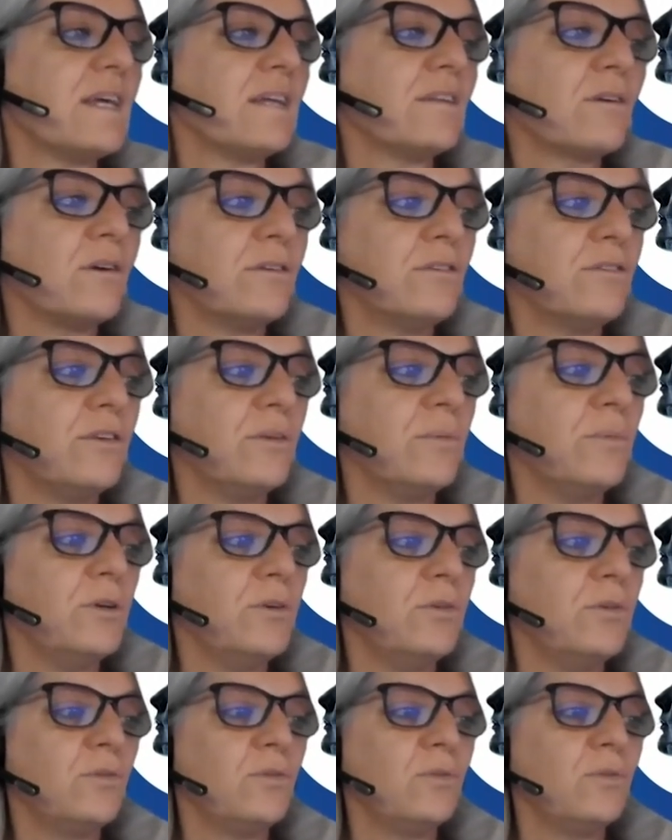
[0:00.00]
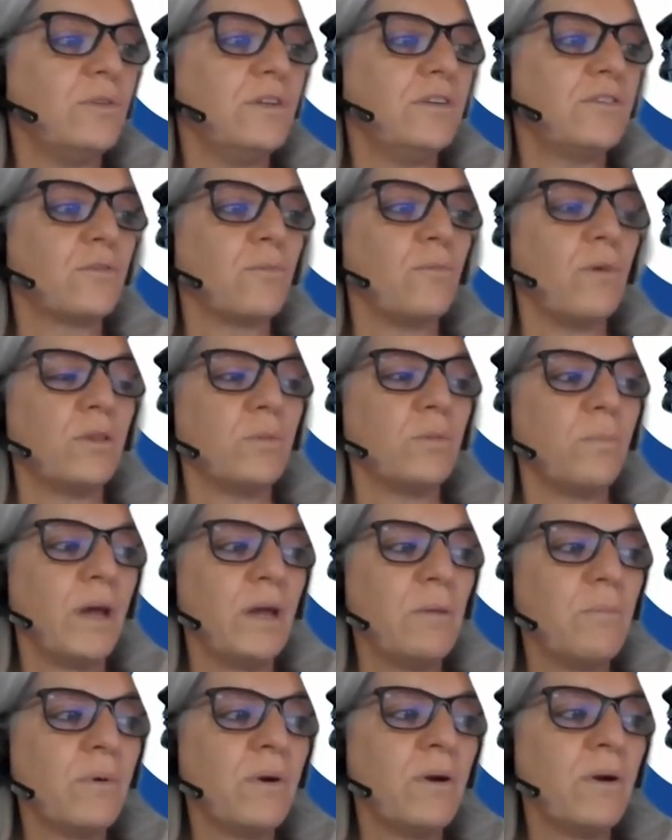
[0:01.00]
that contribute to this white
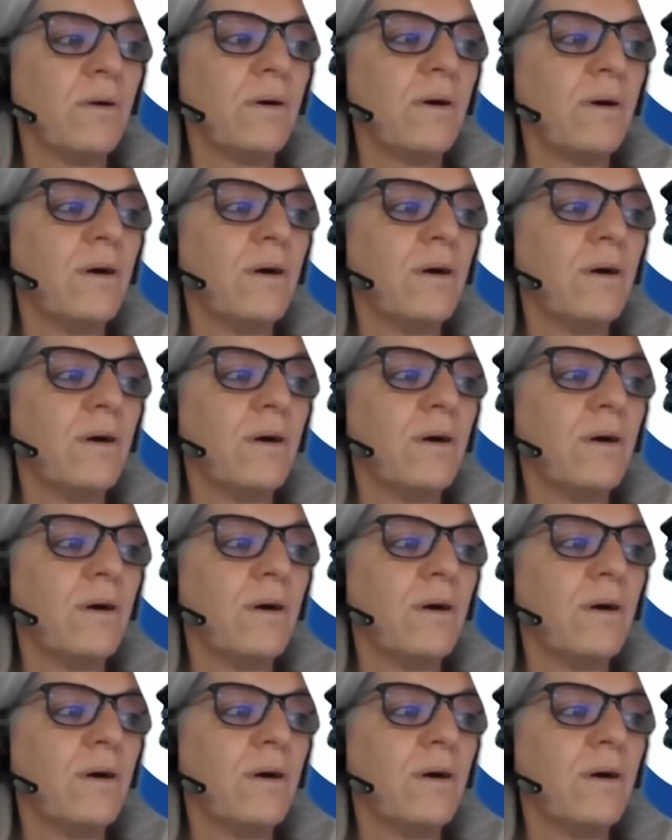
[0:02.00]
paper,